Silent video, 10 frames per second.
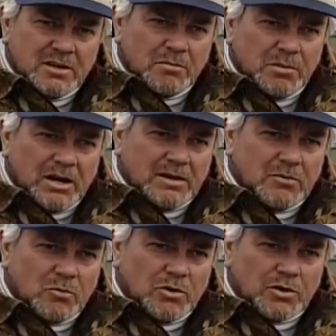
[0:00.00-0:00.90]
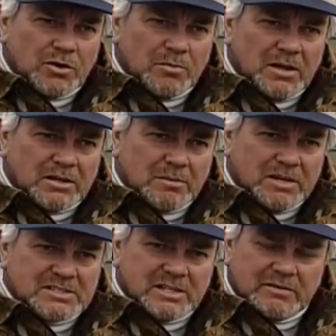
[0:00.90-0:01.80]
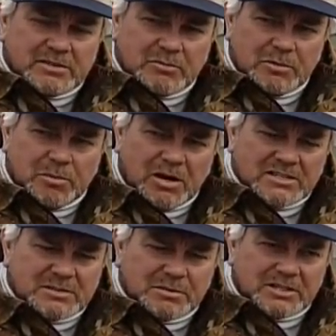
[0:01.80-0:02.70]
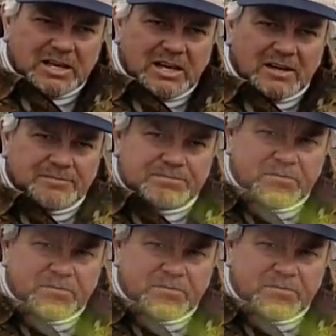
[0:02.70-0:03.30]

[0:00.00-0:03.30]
but we're going to make the best of it that we possibly can.